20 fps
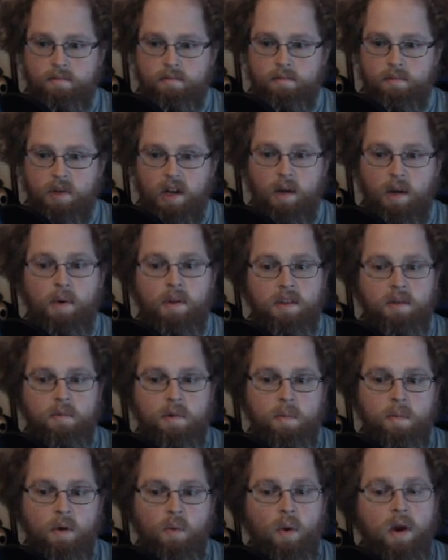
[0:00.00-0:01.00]
But I want them to
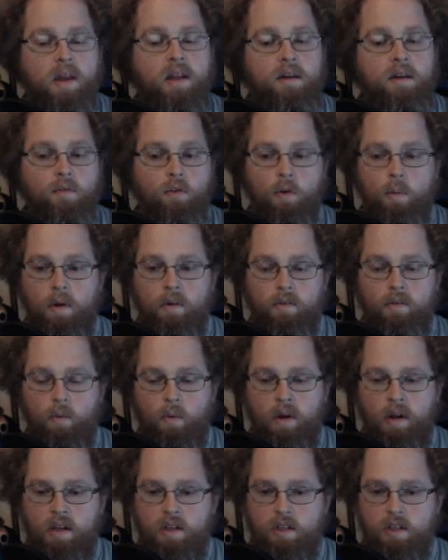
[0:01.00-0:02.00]
be waiting for me for
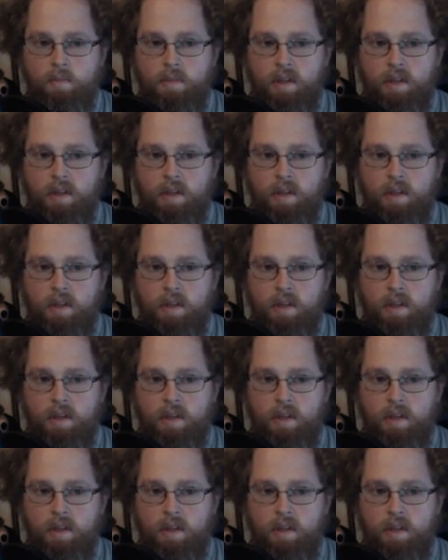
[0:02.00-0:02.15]
when I jump